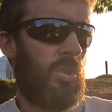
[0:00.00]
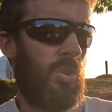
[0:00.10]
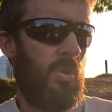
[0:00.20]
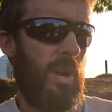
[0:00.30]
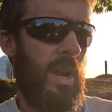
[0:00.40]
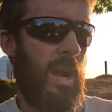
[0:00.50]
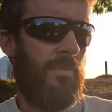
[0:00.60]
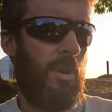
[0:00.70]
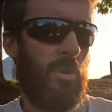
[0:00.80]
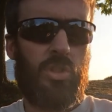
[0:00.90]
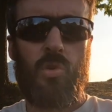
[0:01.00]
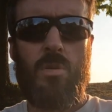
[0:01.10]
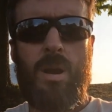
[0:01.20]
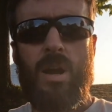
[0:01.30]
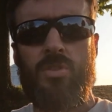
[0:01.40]
2.5, almost
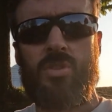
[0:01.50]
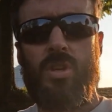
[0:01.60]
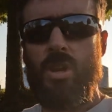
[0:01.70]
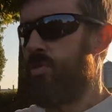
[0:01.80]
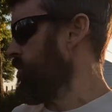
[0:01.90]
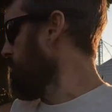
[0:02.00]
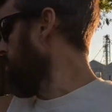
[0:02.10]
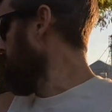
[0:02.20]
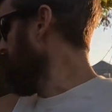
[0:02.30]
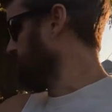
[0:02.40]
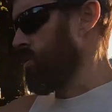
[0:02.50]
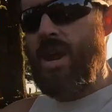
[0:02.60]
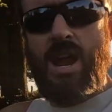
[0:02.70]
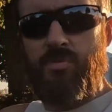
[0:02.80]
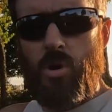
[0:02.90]
3 miles. About
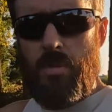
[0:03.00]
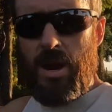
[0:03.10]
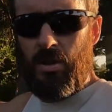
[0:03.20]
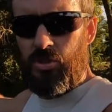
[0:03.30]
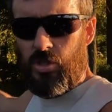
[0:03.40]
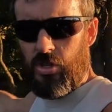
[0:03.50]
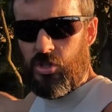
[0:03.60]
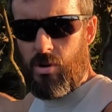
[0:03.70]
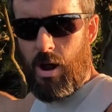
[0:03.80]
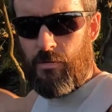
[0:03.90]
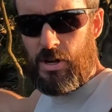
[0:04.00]
2.5 more miles to State Route